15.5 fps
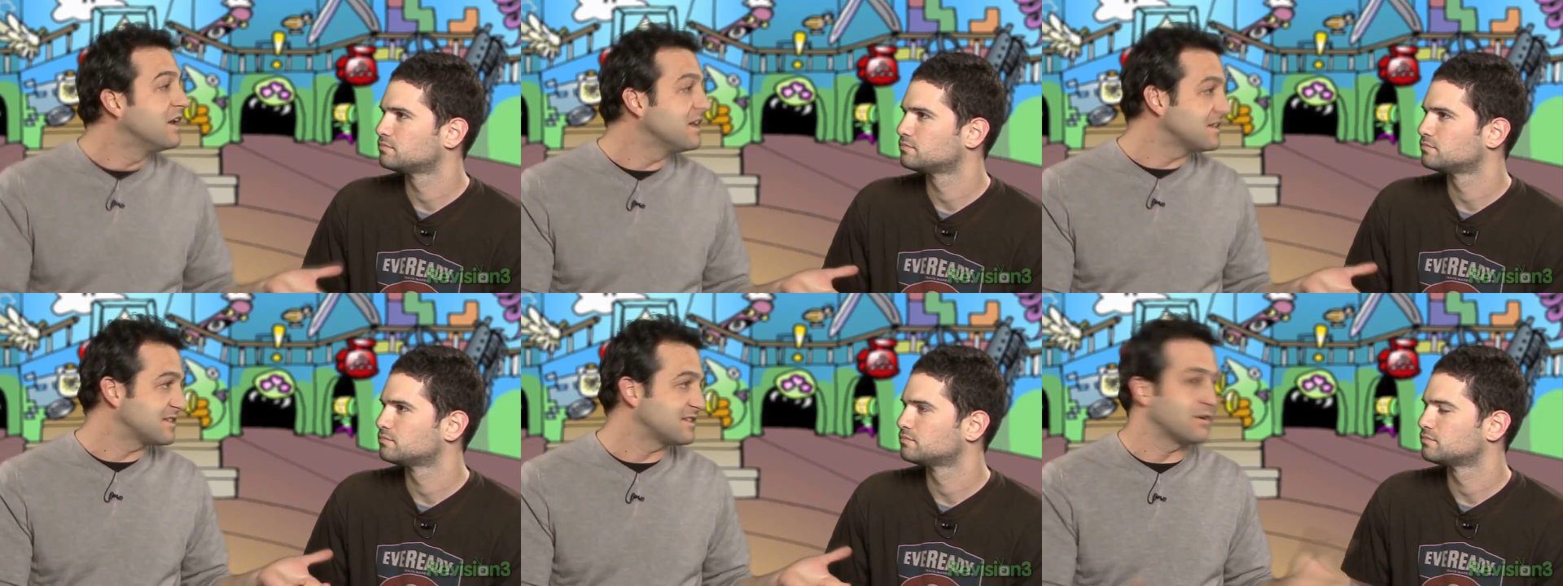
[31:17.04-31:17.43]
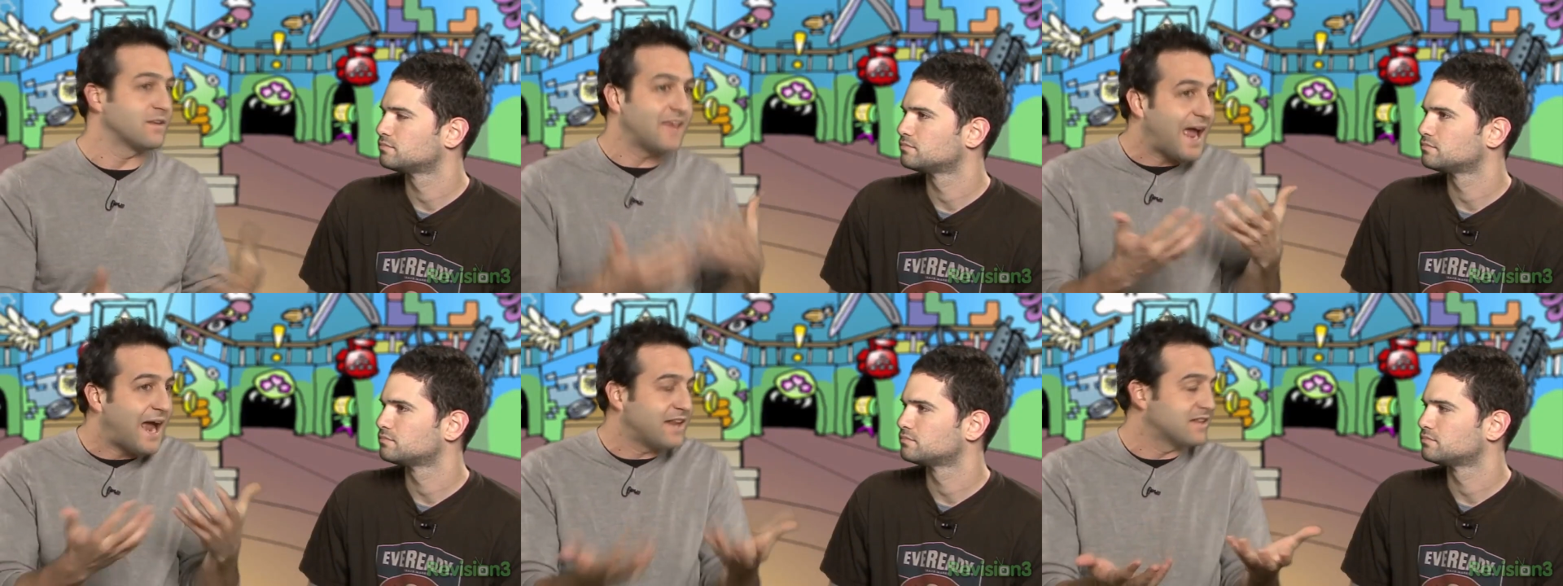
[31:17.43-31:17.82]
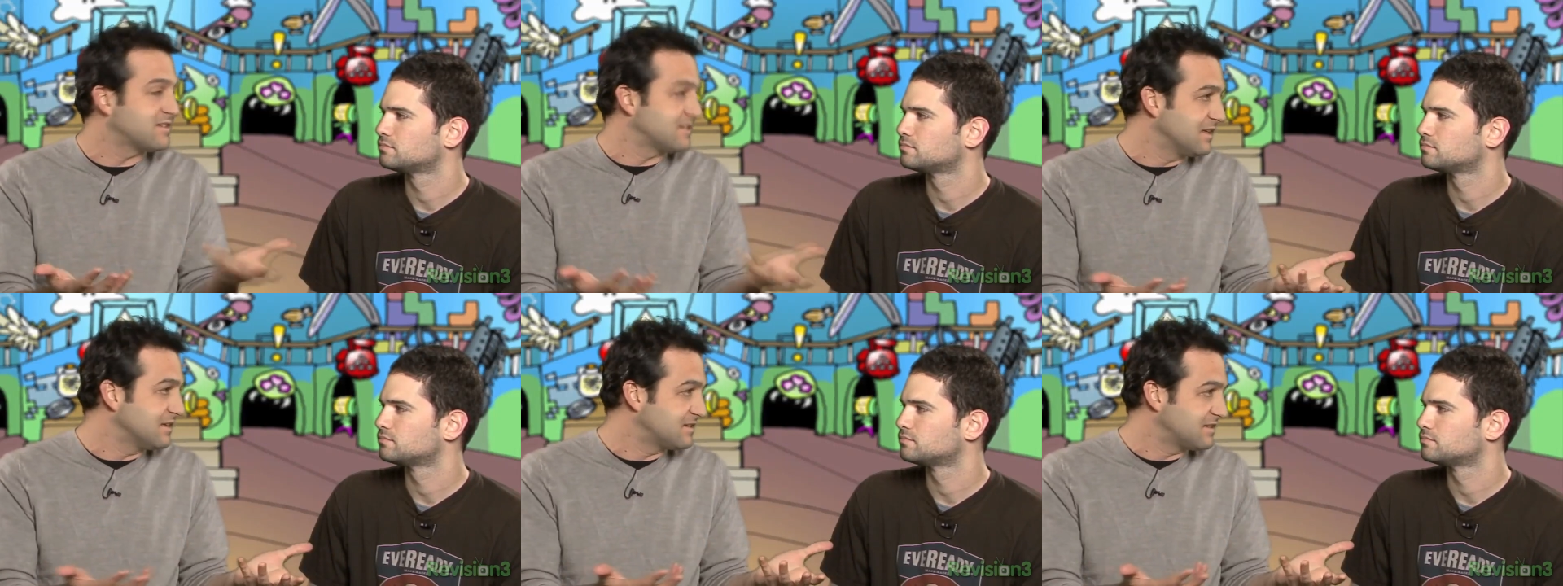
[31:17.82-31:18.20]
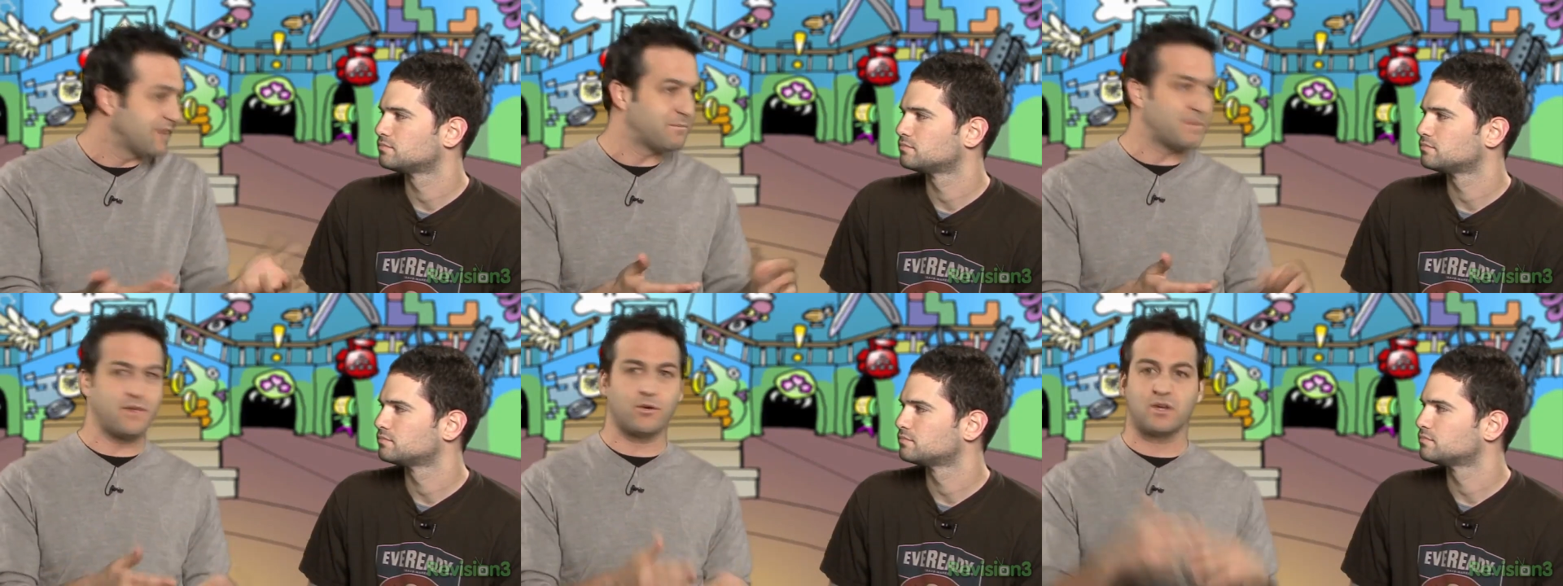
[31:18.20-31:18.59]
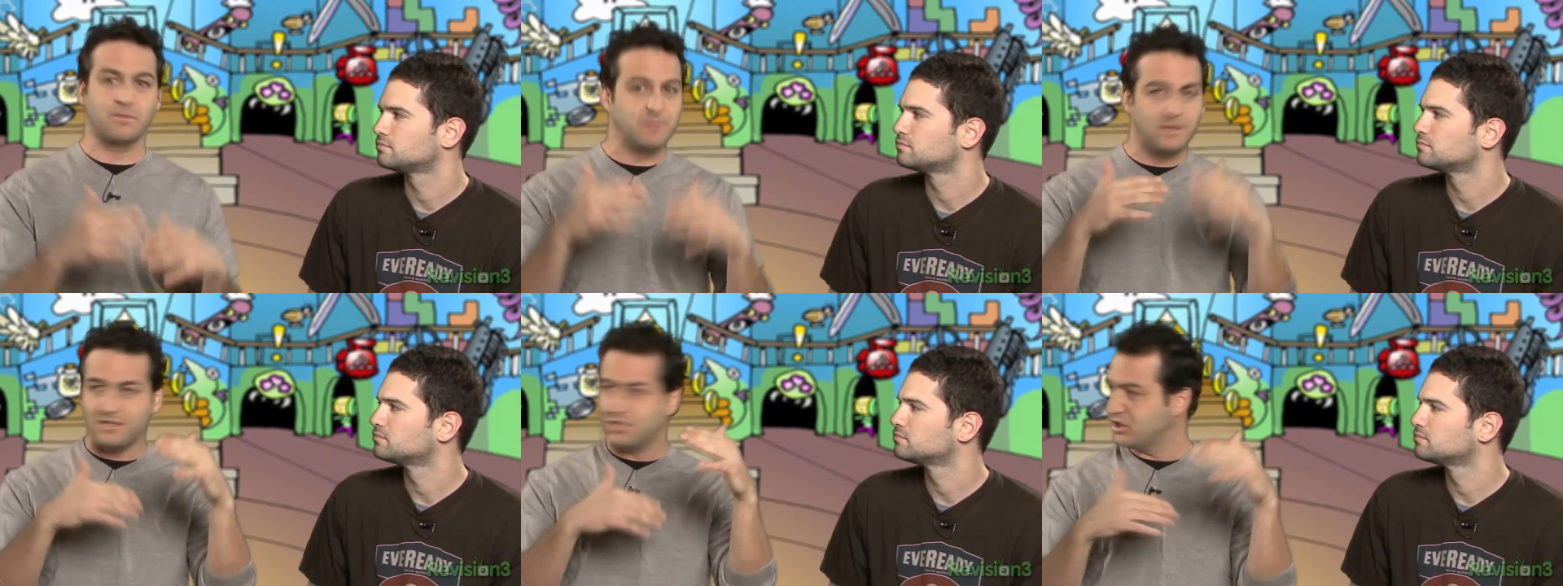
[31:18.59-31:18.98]
Speaker 1: unnecessary. They added st stuff, but they were
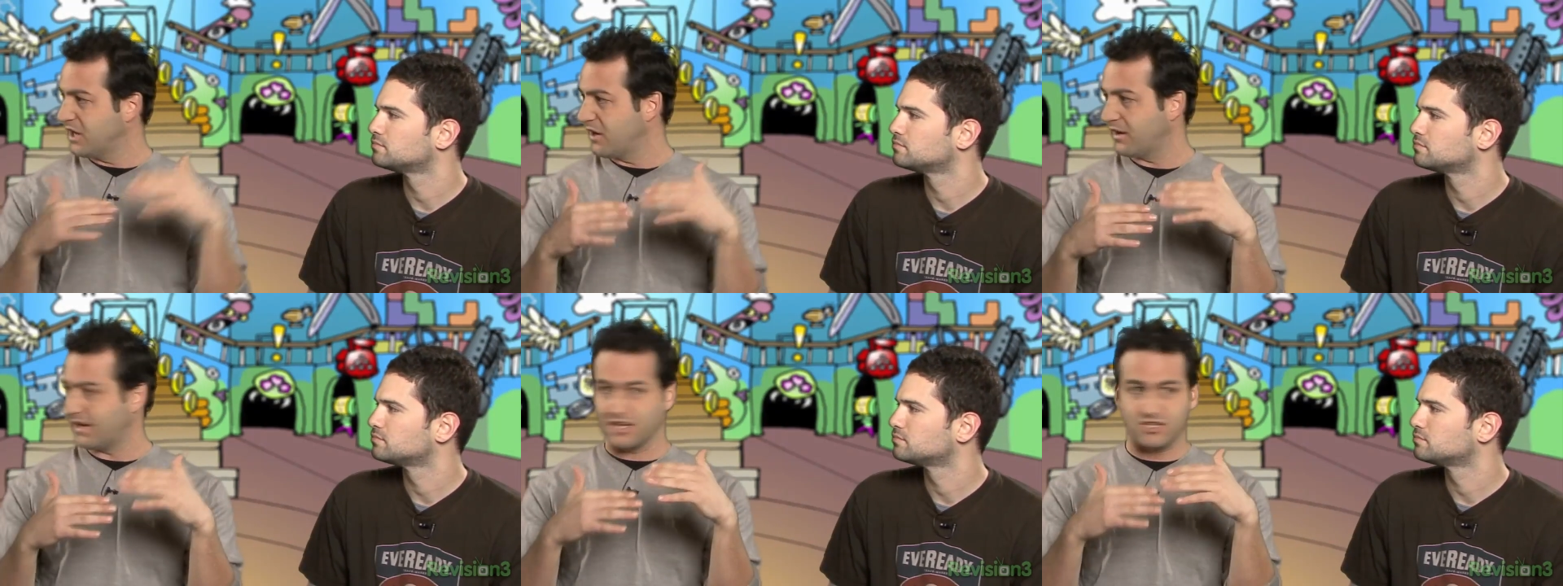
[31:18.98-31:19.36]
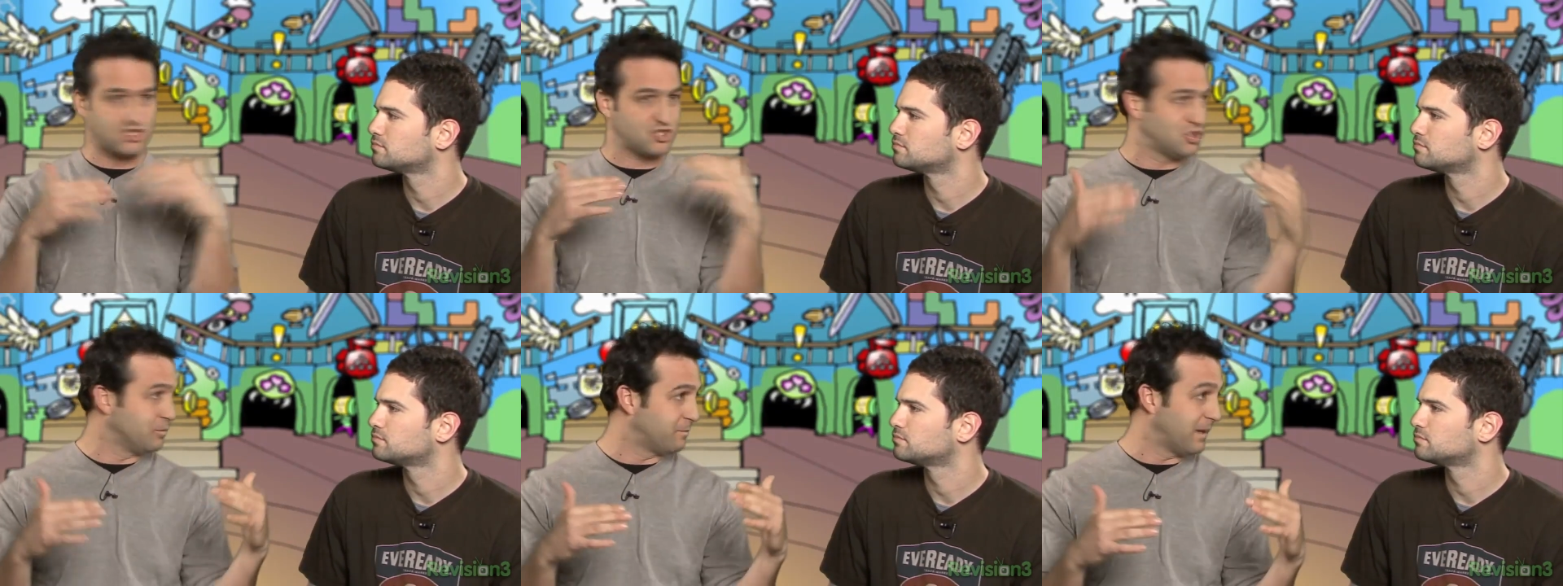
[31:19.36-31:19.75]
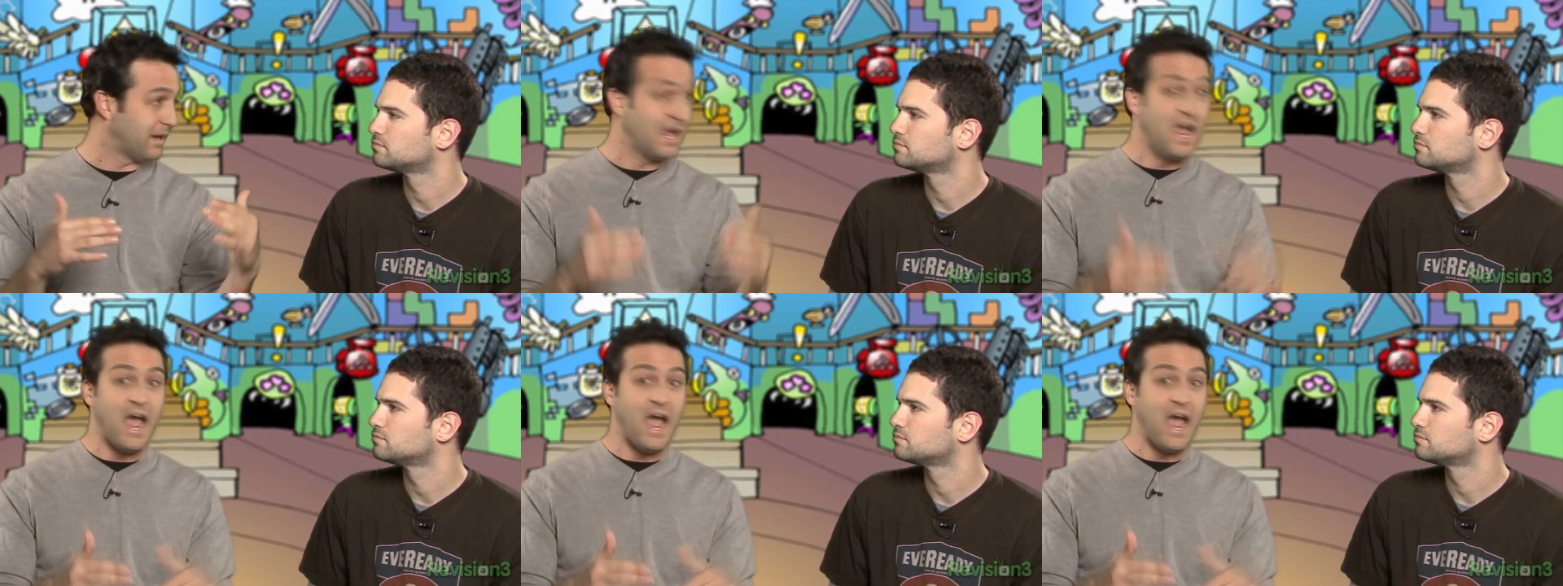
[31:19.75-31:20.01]
completely generic and stupid.